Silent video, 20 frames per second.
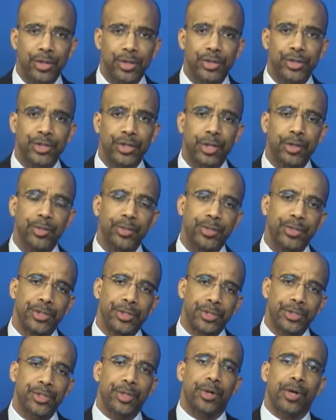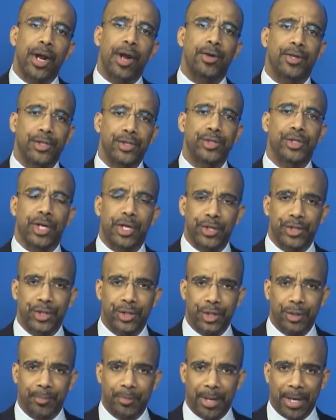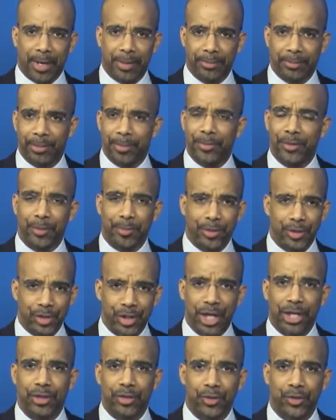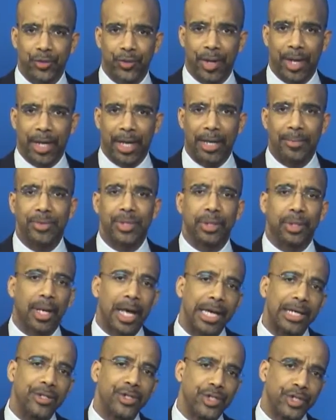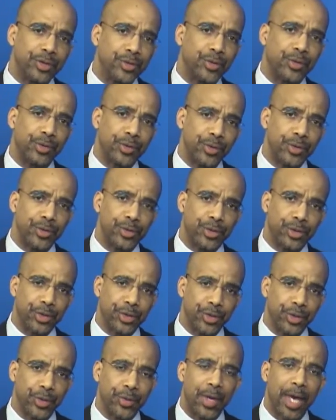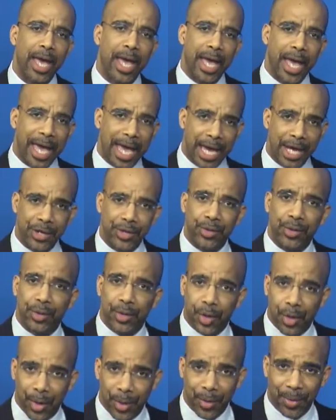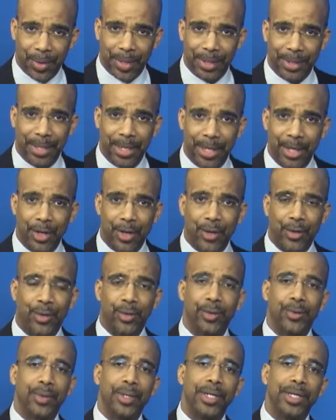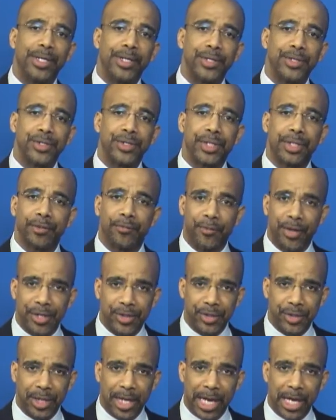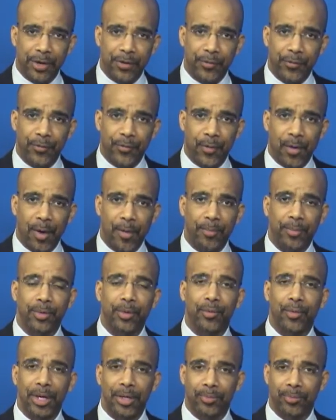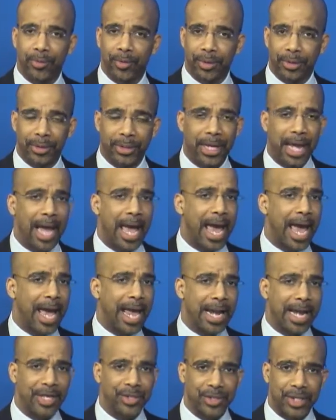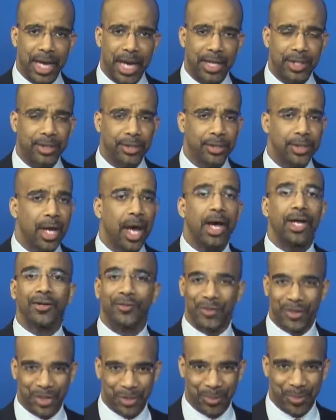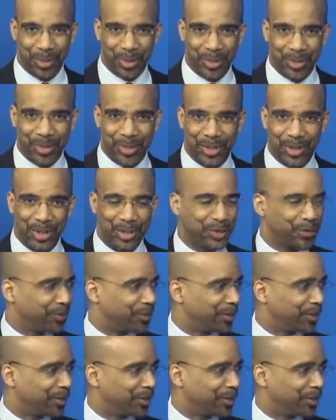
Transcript: So to start our discussion about the Magellan trial, I'm delighted to introduce to you Alexander Cohen, who is an investigator from Great Britain and has had a ton of experience in this